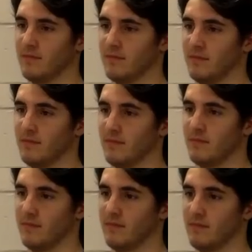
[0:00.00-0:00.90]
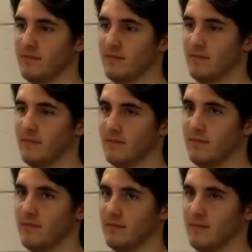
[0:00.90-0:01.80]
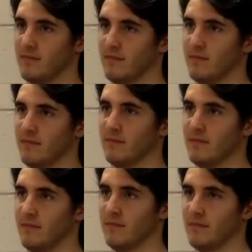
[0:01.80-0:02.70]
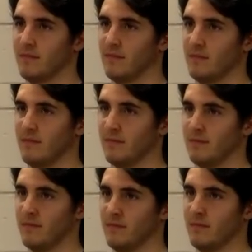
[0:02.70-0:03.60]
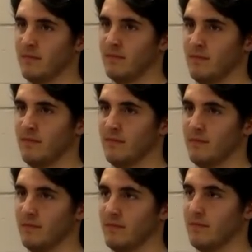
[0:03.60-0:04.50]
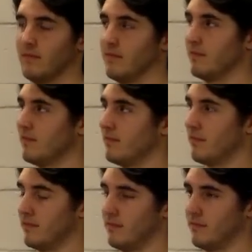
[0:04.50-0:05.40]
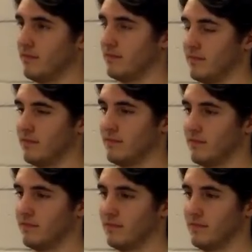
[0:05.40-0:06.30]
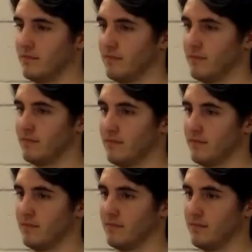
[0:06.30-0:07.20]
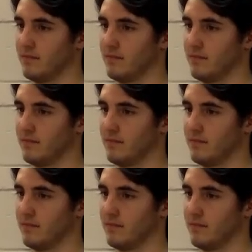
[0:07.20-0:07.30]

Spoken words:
The person shown says nothing.